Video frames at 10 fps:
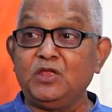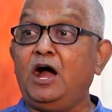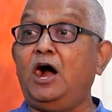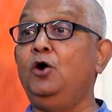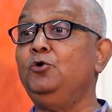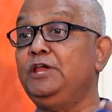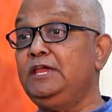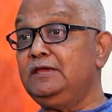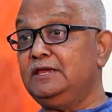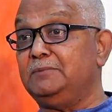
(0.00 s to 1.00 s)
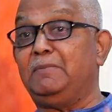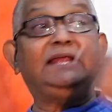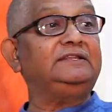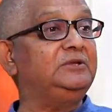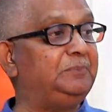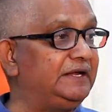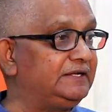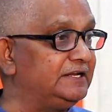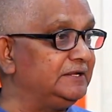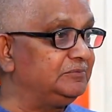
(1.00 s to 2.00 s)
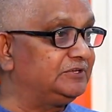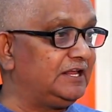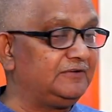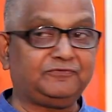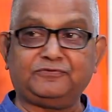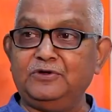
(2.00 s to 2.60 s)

how he emancipated himself